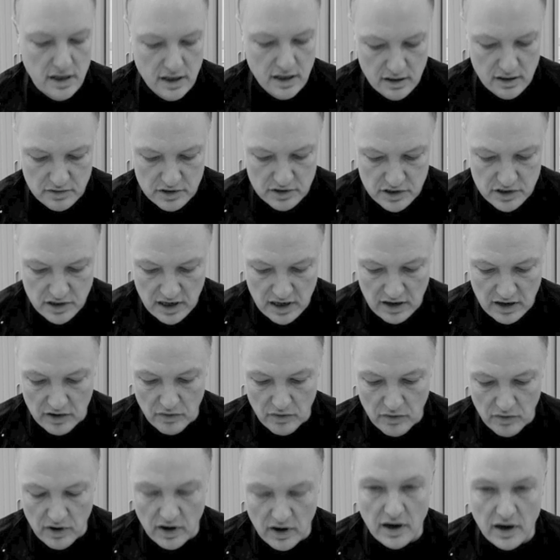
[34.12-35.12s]
we'll show how it
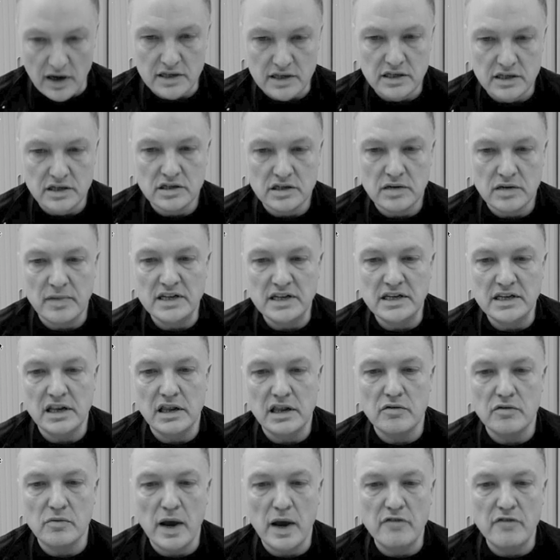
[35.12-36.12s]
works. So basically
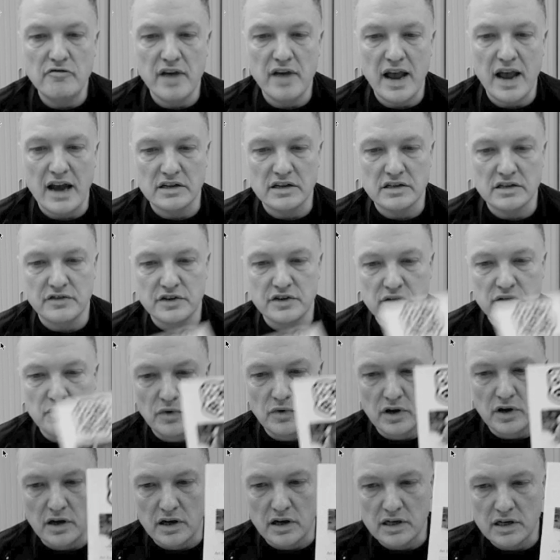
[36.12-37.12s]
the way Reactor Vision
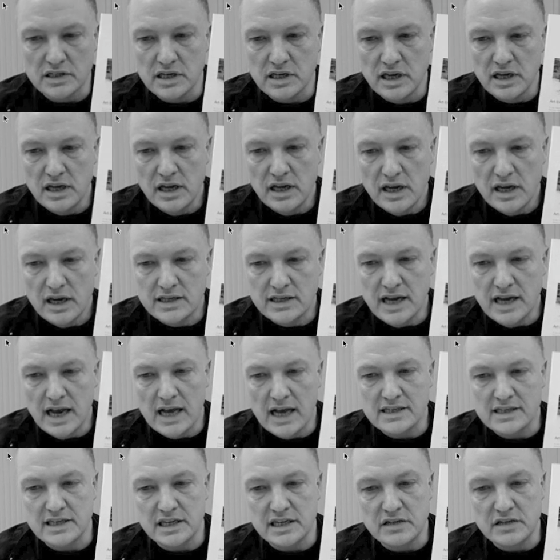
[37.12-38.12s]
works is it
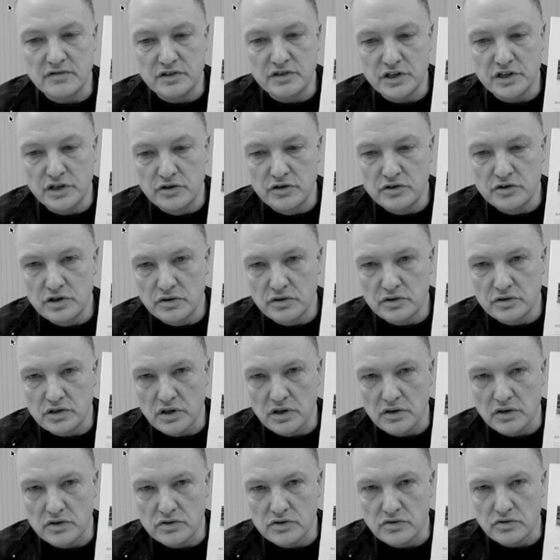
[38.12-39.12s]
has these fiducials on
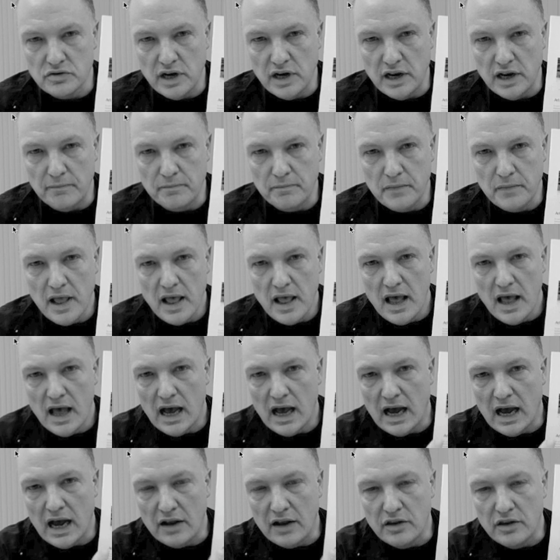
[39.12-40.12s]
the screen,
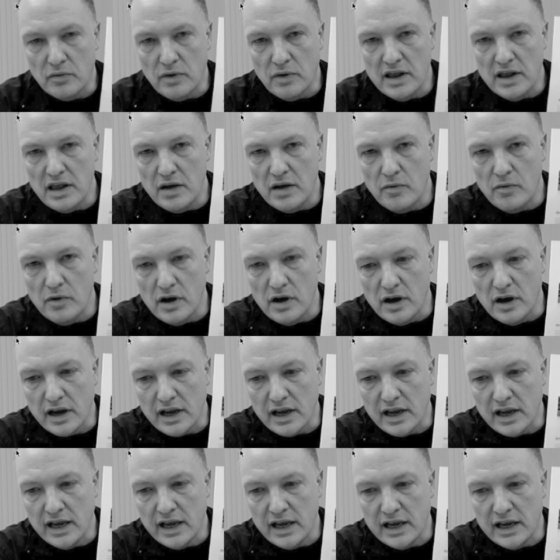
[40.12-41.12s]
and the way they work
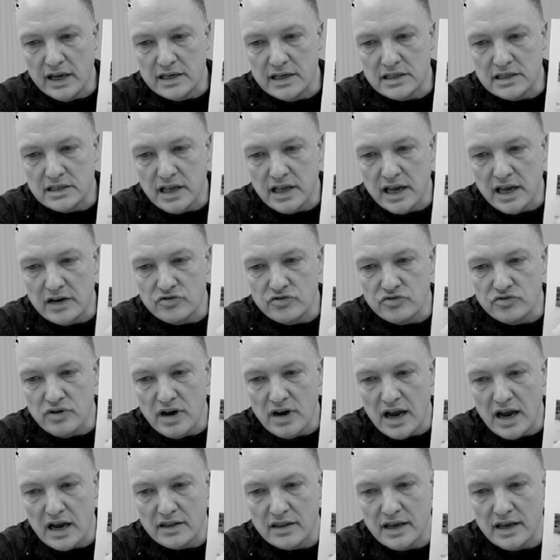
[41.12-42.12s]
is they
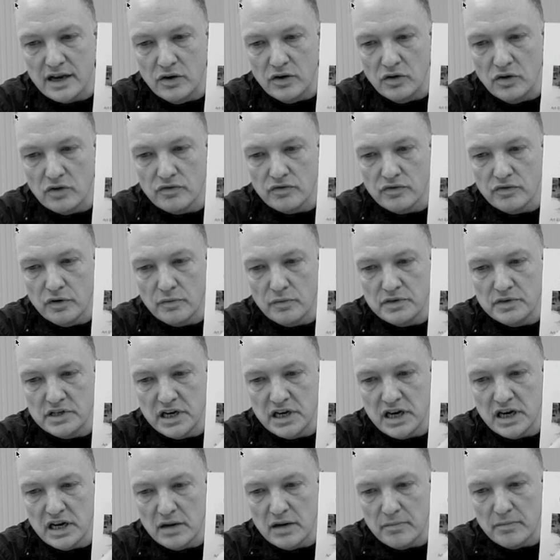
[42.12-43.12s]
look for a
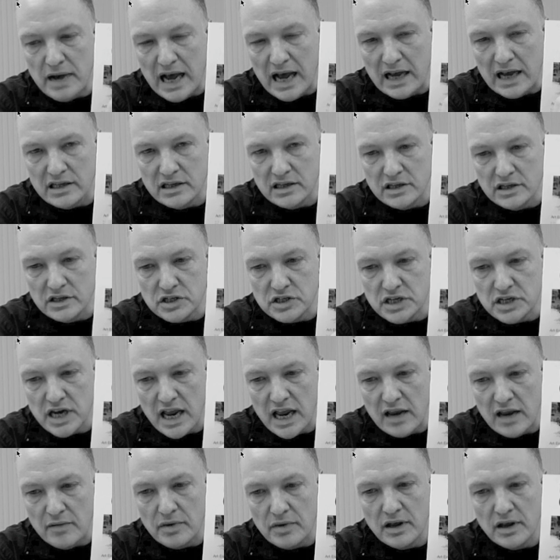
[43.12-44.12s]
particular pattern and
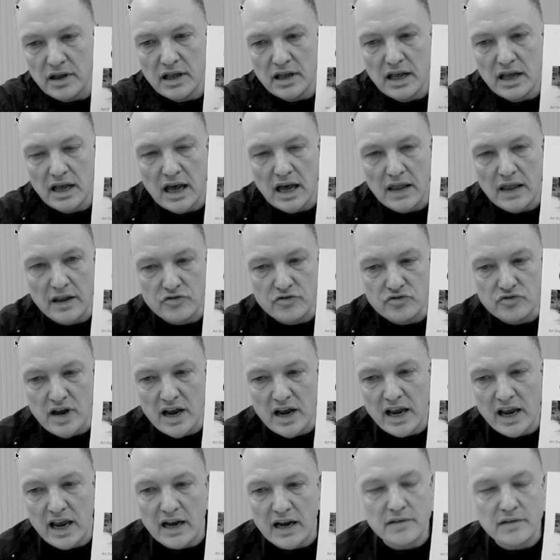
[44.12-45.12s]
shape and they track
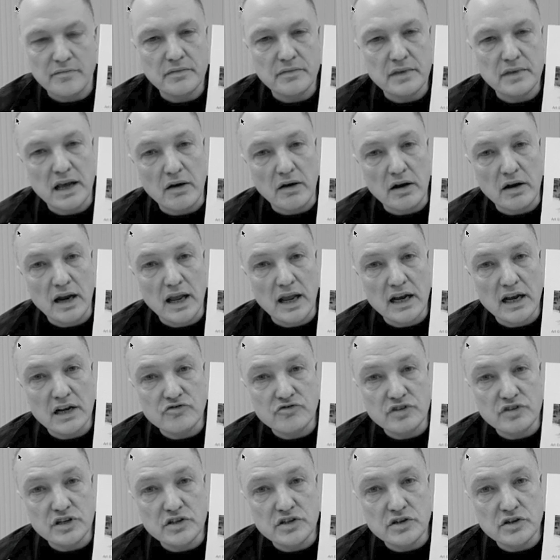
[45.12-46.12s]
it. Now, unlike a
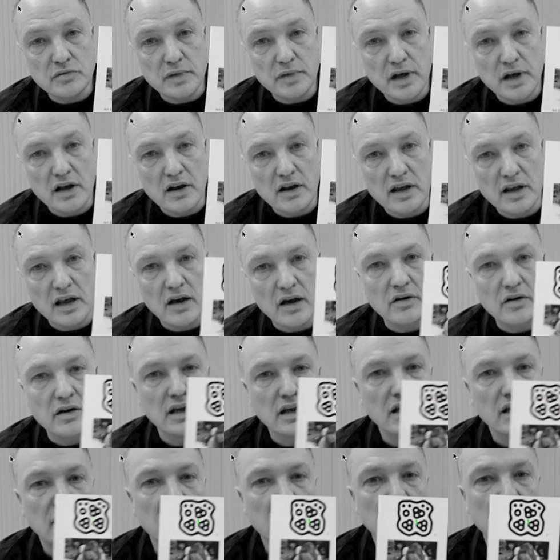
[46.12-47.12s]
traditional barcode,
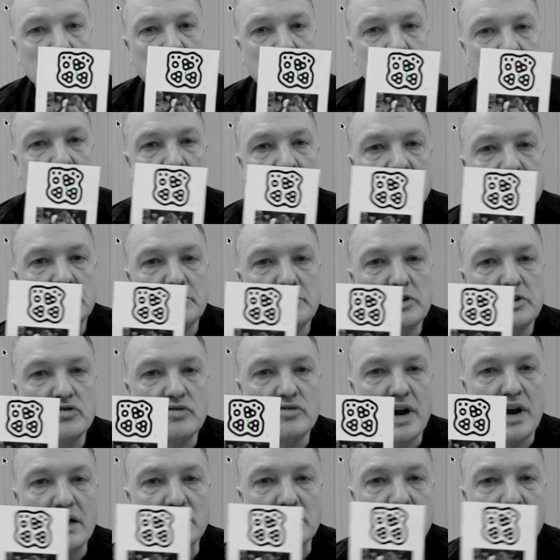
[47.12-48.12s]
this can actually be
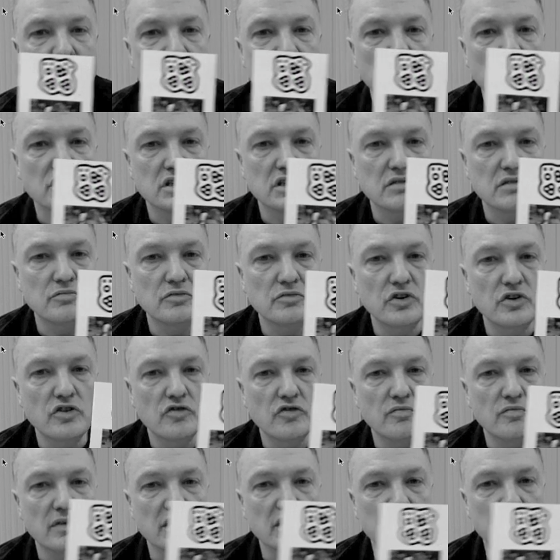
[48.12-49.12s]
tracked across the
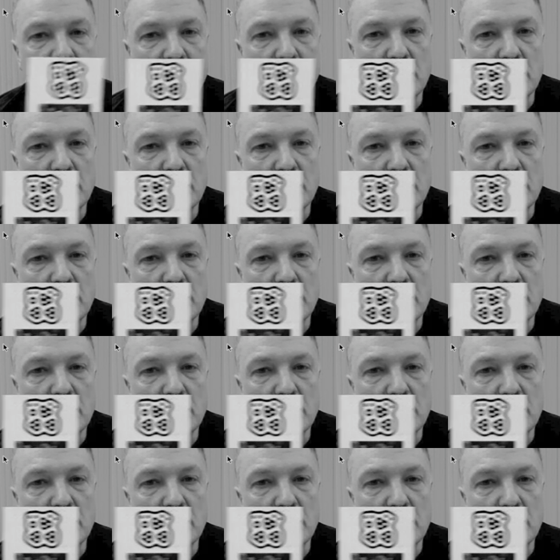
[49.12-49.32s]
movement